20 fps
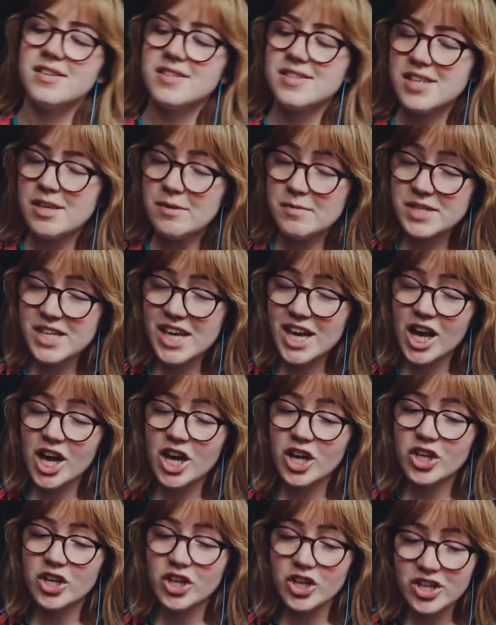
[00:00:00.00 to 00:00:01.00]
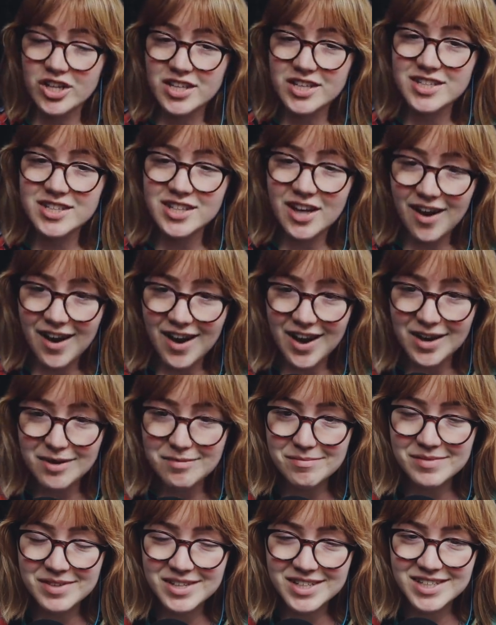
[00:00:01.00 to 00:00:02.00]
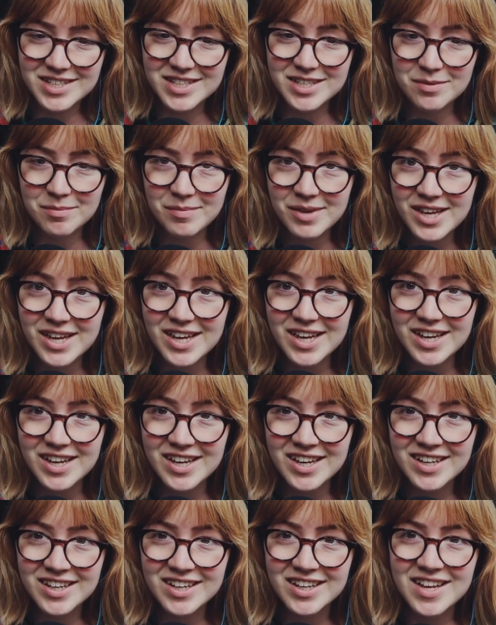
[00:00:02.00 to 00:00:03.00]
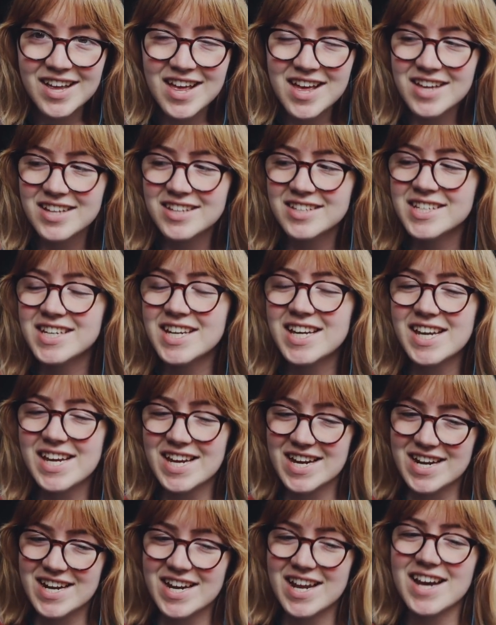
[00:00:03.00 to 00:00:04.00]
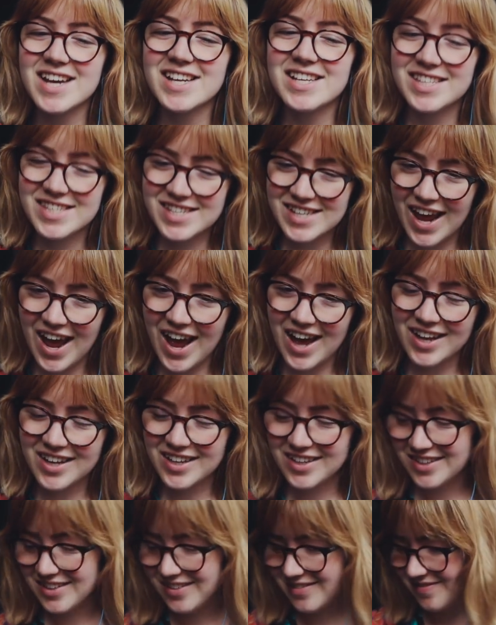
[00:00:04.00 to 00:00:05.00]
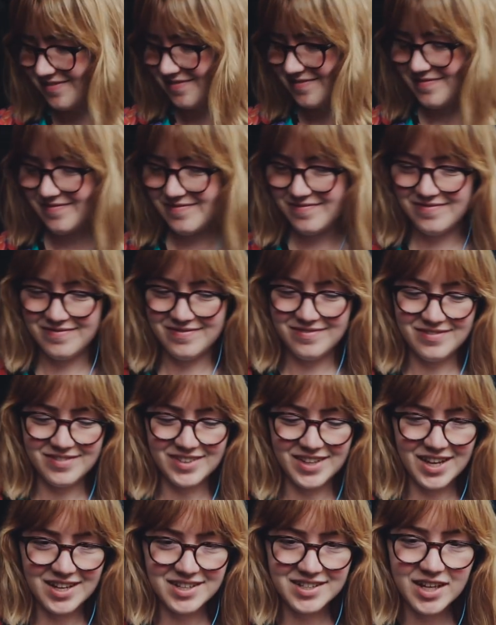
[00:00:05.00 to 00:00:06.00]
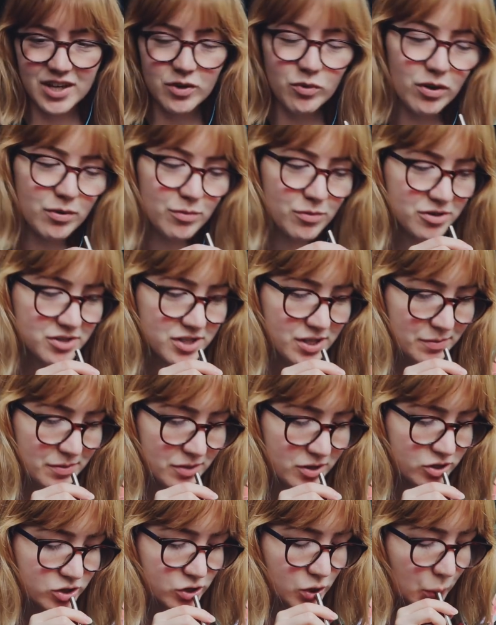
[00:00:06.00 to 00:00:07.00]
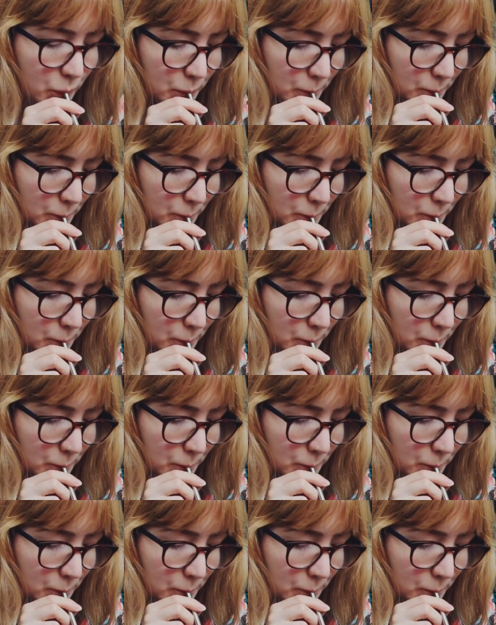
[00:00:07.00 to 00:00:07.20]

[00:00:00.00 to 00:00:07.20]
Seems like a good time to me to eat a snack and take one more sip of this.